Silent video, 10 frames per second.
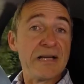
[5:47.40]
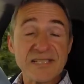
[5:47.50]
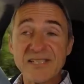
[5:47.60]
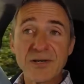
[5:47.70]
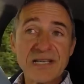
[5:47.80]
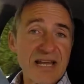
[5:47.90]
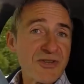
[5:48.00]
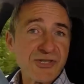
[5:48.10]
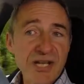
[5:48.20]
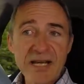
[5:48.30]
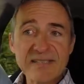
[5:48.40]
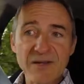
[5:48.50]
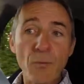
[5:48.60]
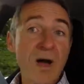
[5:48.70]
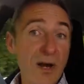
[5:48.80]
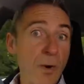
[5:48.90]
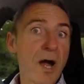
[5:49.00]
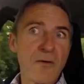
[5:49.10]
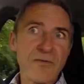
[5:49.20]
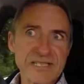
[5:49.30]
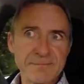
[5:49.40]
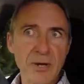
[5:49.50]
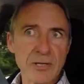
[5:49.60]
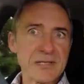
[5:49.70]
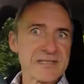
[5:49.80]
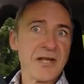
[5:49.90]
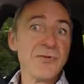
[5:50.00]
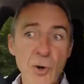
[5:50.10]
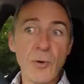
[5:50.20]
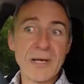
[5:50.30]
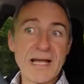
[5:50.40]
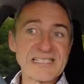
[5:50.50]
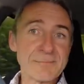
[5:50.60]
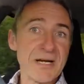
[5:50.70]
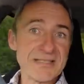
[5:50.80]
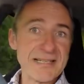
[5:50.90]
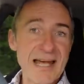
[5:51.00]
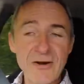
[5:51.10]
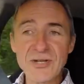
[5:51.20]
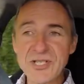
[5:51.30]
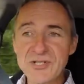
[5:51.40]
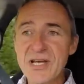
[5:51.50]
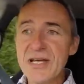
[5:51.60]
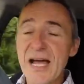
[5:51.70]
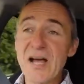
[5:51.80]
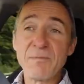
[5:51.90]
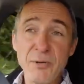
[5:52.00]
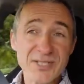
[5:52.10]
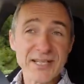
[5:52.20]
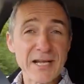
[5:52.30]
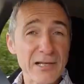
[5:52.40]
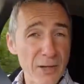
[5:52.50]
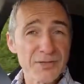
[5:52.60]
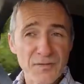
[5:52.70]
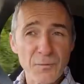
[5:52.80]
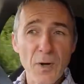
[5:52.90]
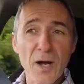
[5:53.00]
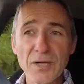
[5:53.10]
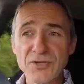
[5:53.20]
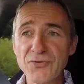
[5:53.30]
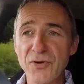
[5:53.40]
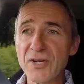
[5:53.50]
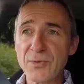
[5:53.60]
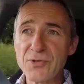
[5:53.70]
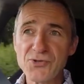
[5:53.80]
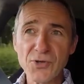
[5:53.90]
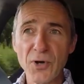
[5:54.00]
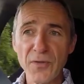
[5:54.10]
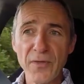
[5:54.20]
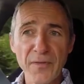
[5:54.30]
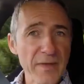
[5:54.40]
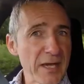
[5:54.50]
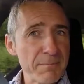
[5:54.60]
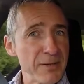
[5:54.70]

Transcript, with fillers: Suzuki's engineers, well aware of this model's normally aspirated heritage, have put in a lot of work to try to ensure that the